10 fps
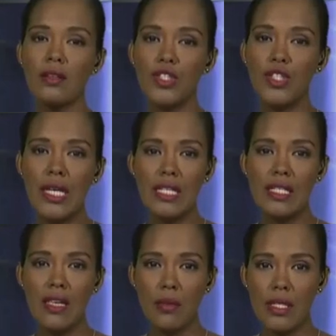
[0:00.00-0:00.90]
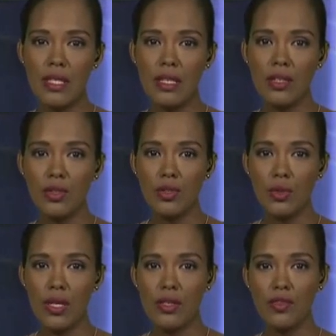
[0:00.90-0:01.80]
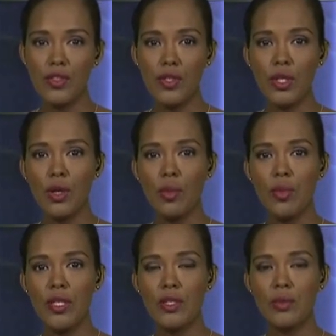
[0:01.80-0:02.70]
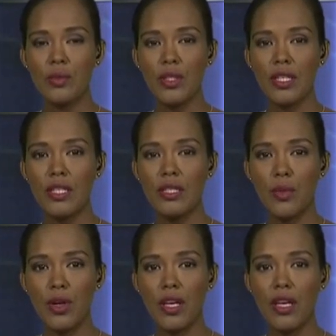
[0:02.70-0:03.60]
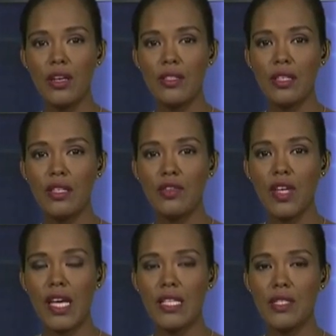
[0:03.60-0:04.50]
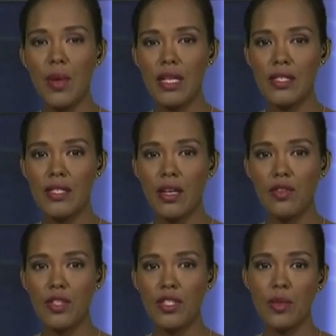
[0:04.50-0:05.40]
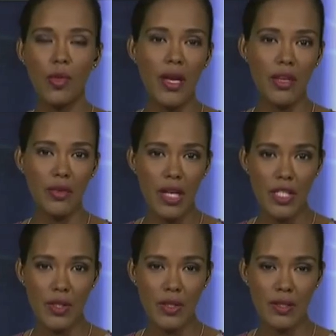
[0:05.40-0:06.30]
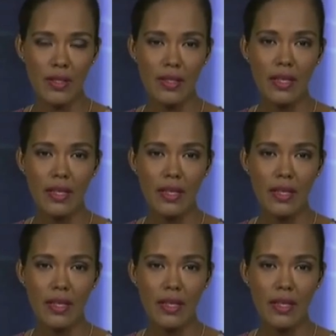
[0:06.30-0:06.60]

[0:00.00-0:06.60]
The Chinese embassy in Honduras officially opened on Monday, marking a significant milestone for diplomatic relations.